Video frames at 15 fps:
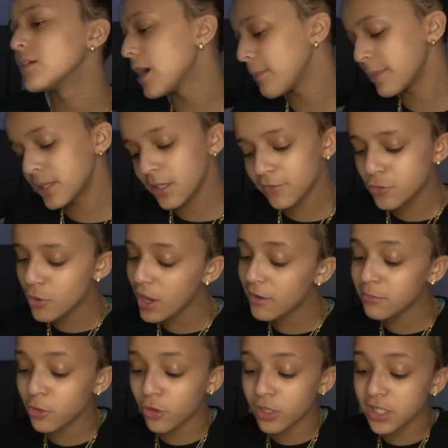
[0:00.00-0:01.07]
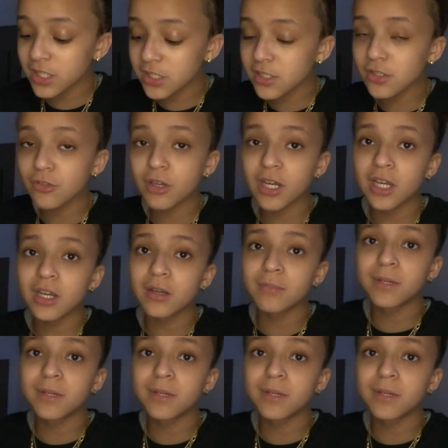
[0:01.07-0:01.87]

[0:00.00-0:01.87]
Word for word: I mean, if you have me on Instagram,